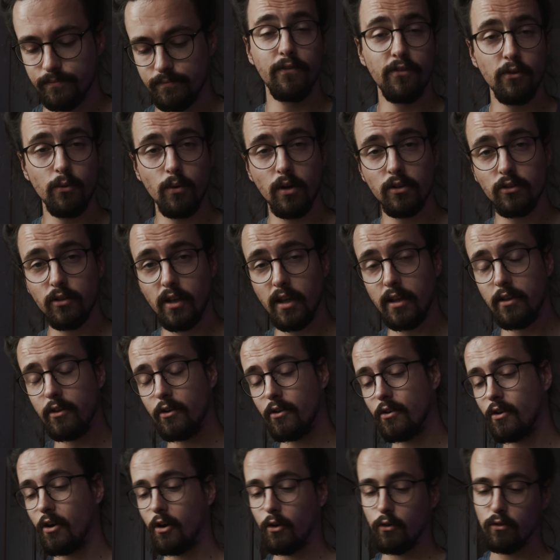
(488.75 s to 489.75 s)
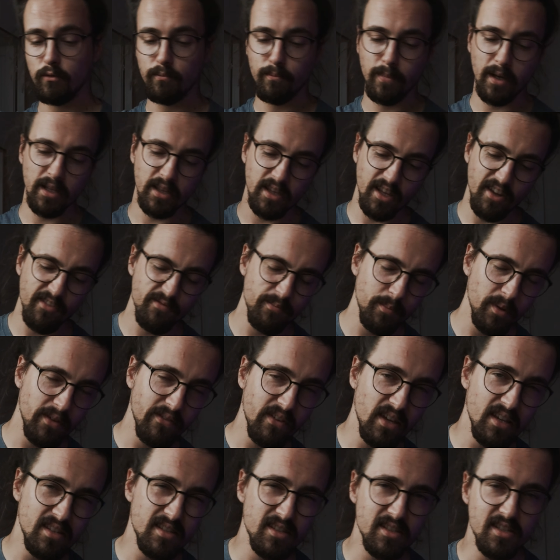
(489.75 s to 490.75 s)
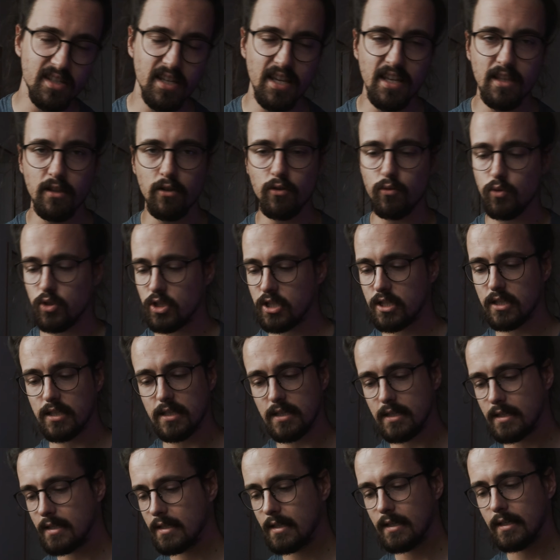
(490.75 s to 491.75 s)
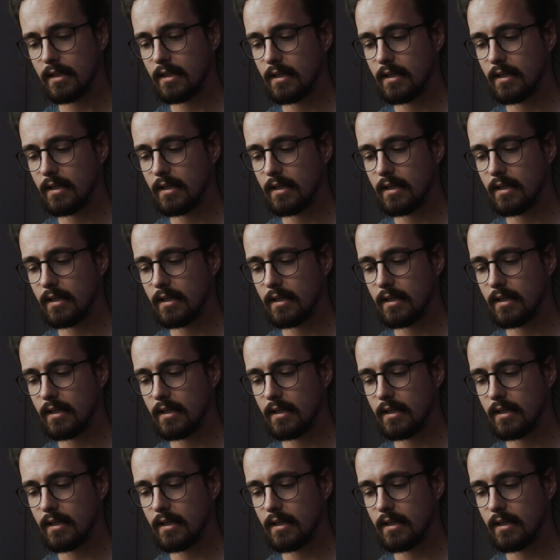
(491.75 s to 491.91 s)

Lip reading: If you want to get your own BETA FPV Cetus